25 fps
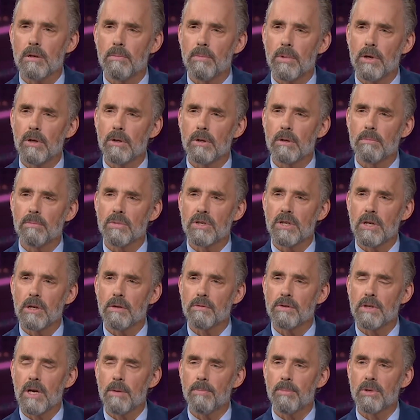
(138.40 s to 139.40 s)
to build
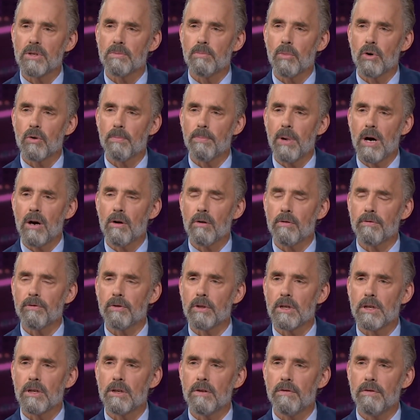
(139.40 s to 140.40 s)
themselves up as more
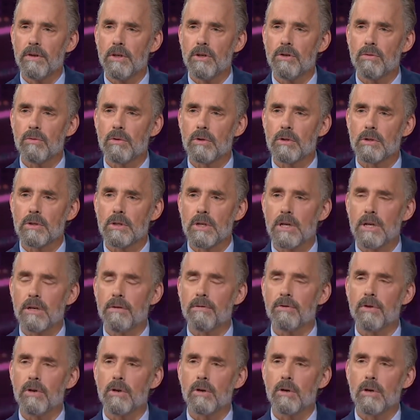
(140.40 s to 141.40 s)
powerful individuals. And
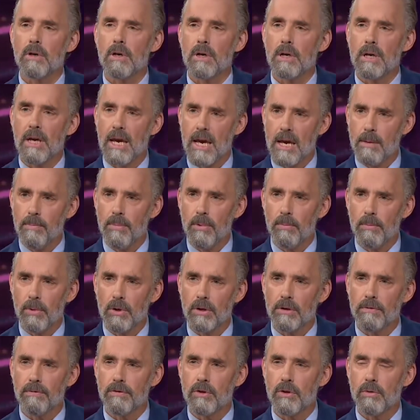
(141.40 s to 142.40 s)
if they're
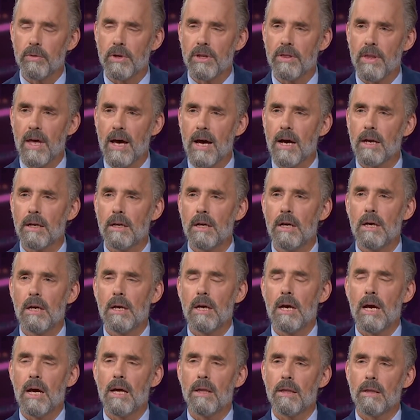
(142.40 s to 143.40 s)
capable of doing that,
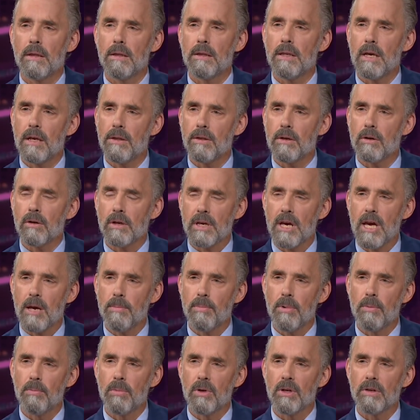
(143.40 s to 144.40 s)
then they're
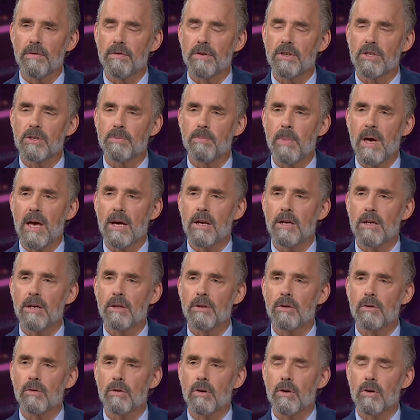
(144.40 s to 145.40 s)
capable of expanding
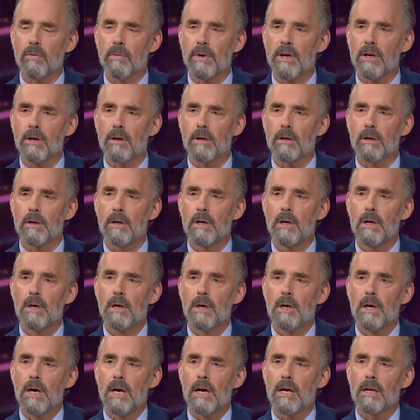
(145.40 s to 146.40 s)
their career.
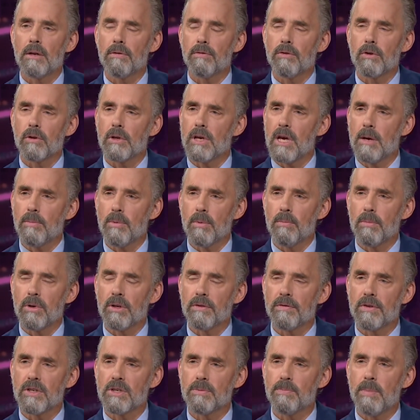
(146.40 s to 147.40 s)
And if they're capable
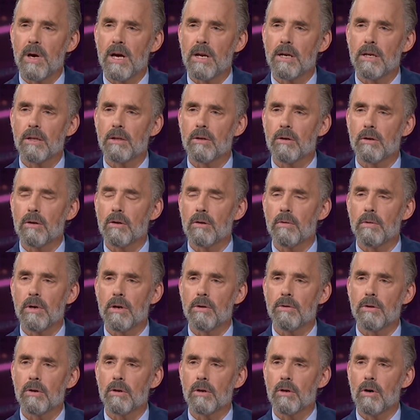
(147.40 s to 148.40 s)
of expanding their career
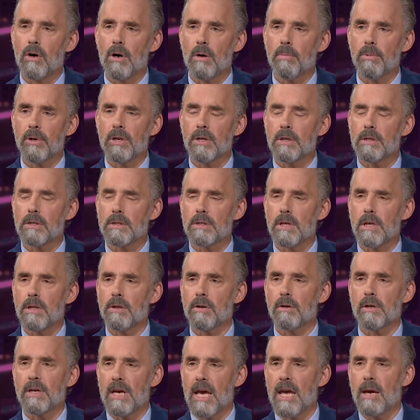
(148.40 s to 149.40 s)
and their competence, then
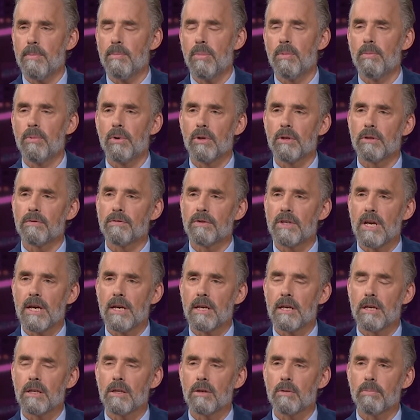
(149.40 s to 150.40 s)
they're capable of
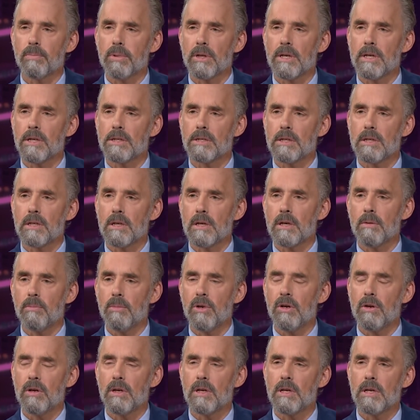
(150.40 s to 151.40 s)
taking their place in the
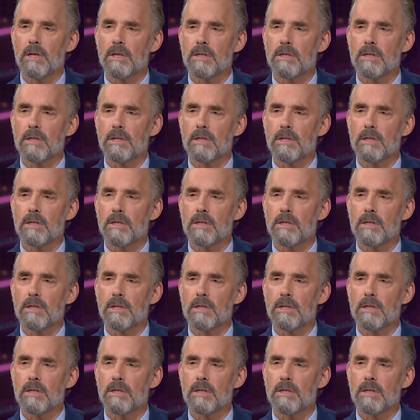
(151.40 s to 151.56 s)
community